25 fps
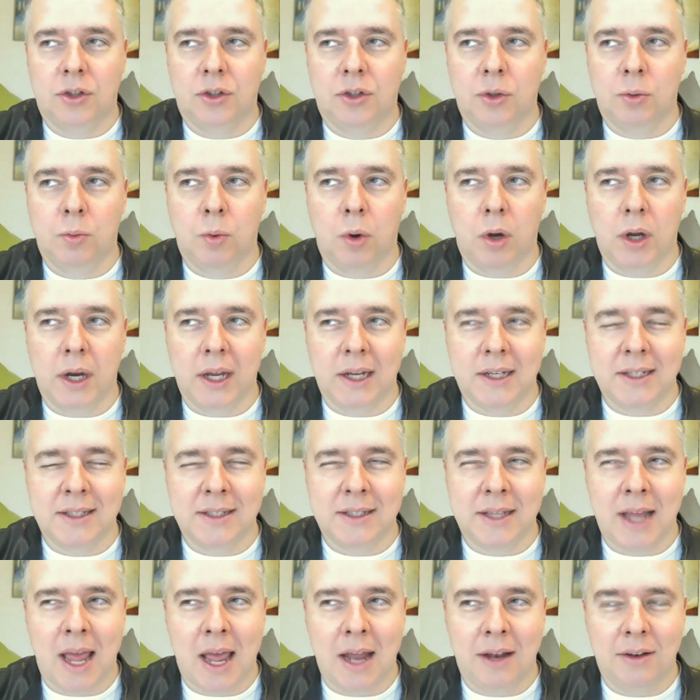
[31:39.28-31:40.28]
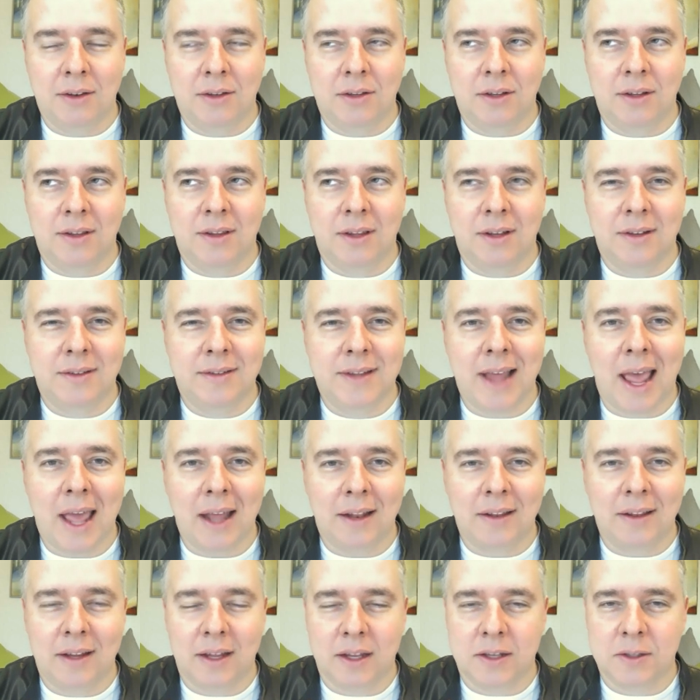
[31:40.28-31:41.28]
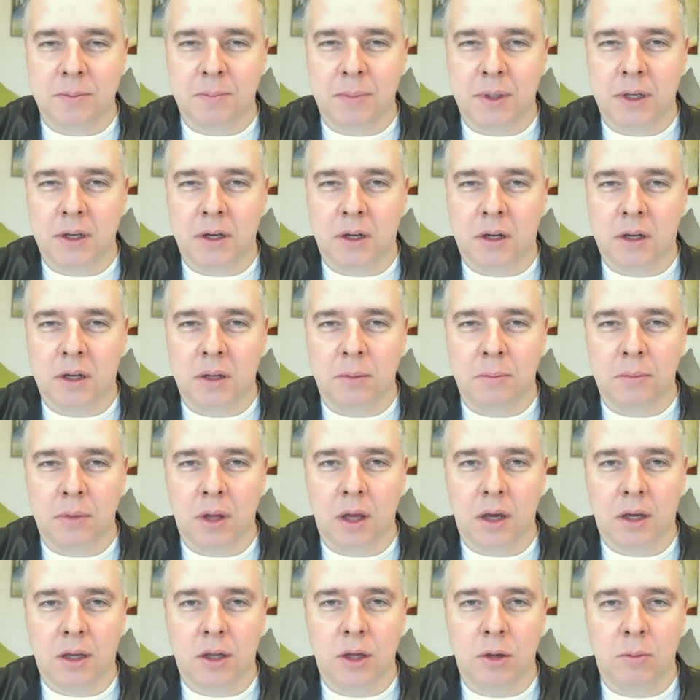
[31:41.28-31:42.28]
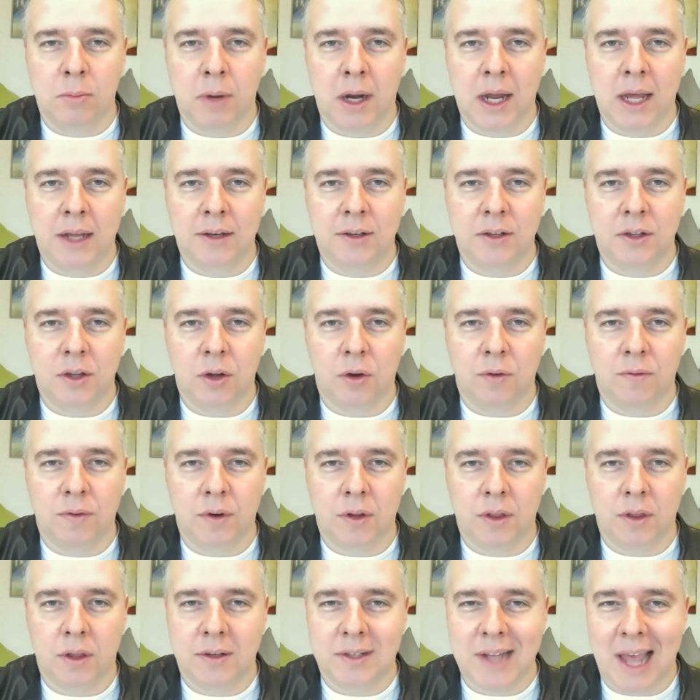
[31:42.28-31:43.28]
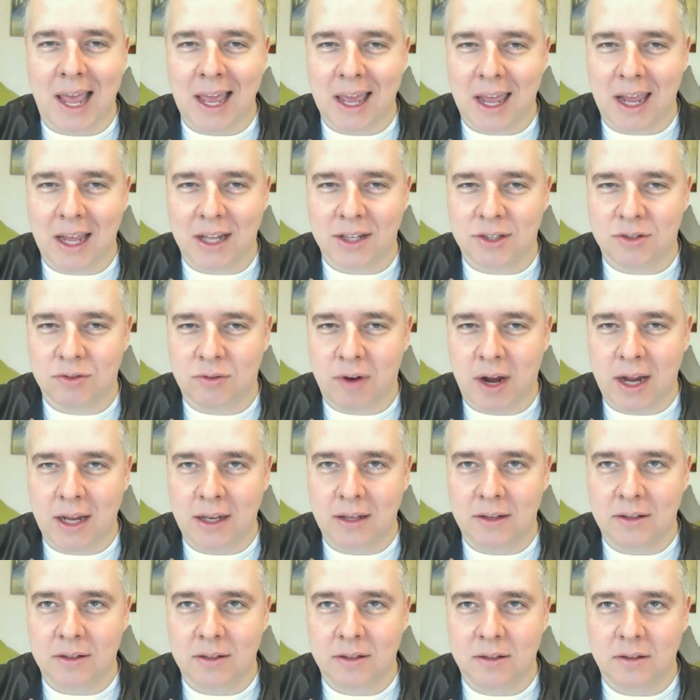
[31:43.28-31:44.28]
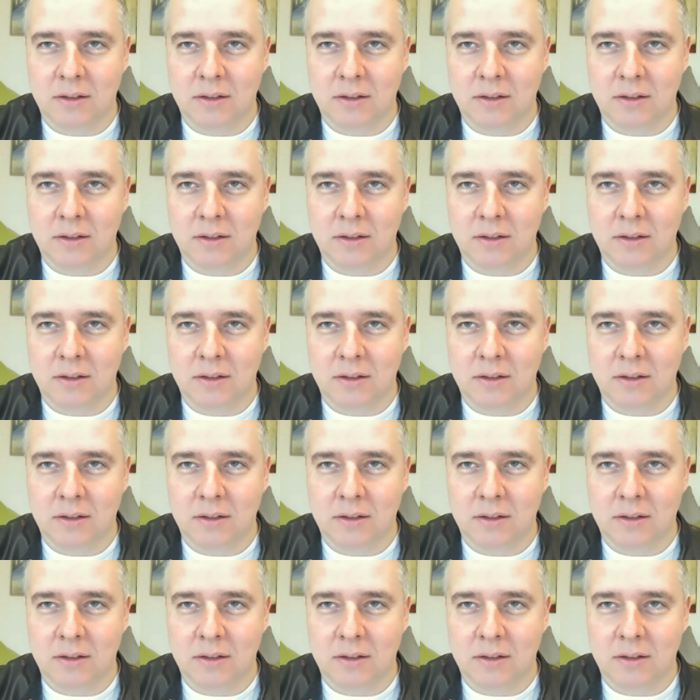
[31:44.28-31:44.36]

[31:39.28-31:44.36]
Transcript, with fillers: to what extent the debt has been ac- accumulated over the decades, right?